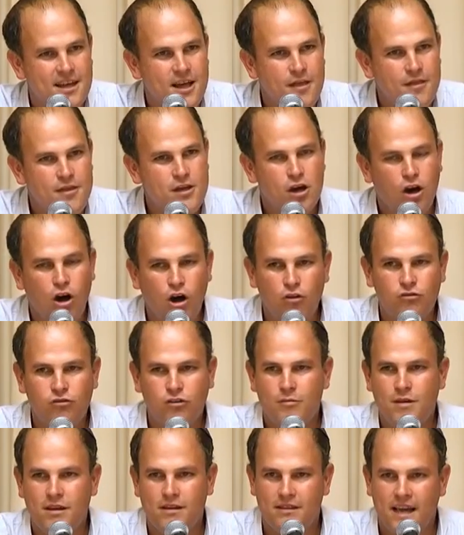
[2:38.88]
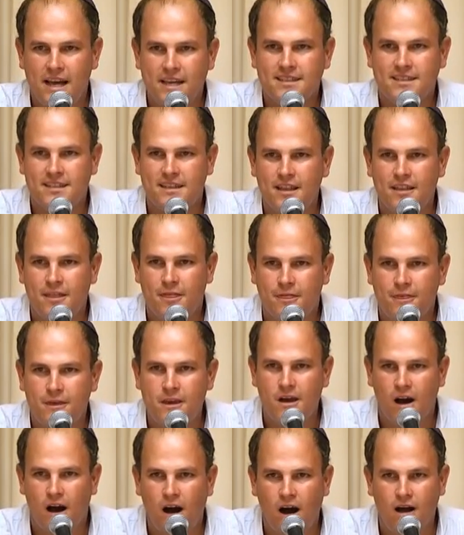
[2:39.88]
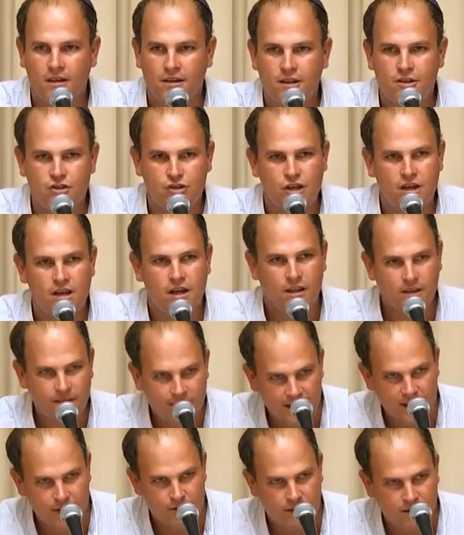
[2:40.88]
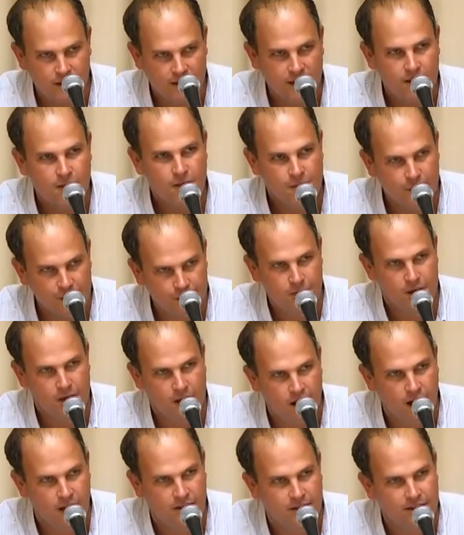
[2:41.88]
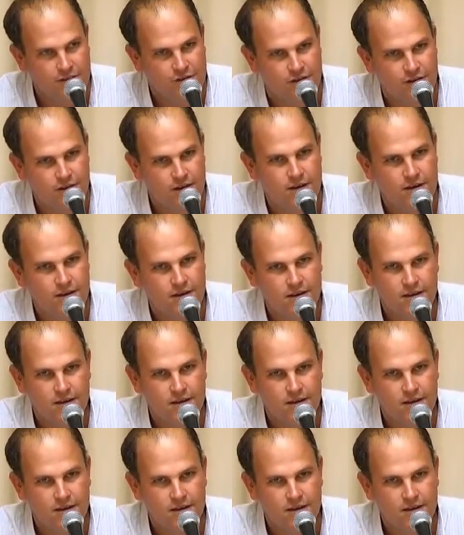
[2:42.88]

The ultimate lesson in theology, literally theology.